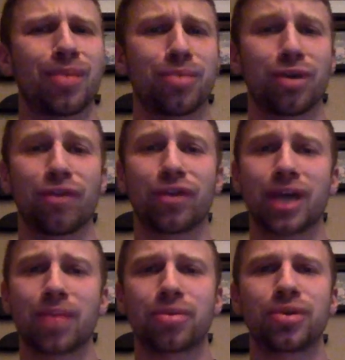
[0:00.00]
perfect
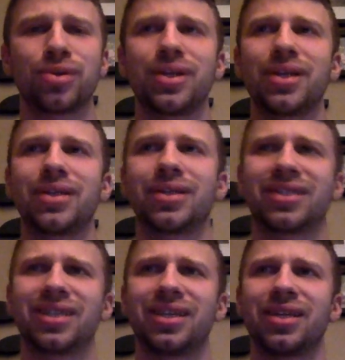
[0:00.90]
opportunity to
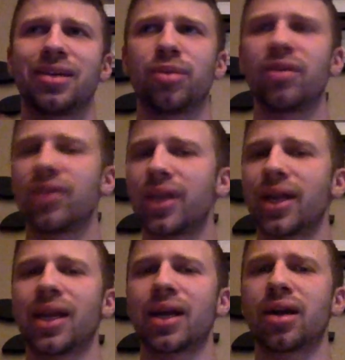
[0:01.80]
see a movie that
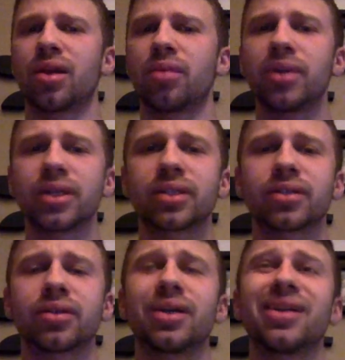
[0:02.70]
I like on the big
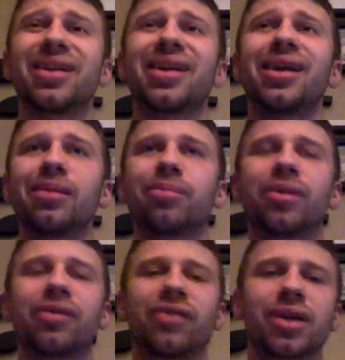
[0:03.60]
screen, and
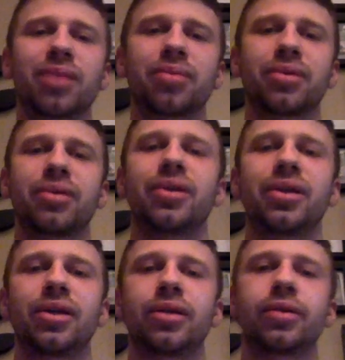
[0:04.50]
perfect
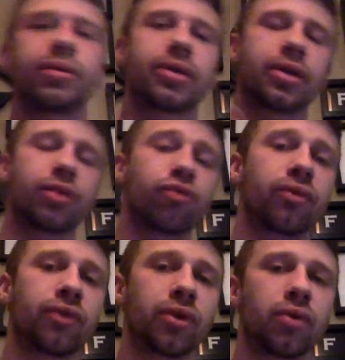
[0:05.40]
opportunity to get a
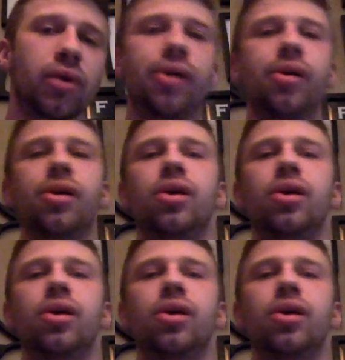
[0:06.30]
review out.